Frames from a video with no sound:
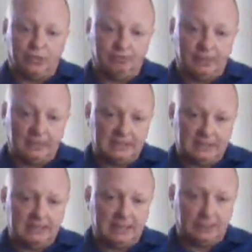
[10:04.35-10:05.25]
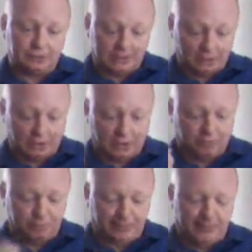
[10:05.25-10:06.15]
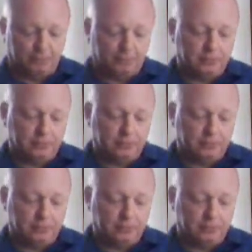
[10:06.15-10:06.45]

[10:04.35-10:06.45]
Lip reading: Give me the details that will help you out.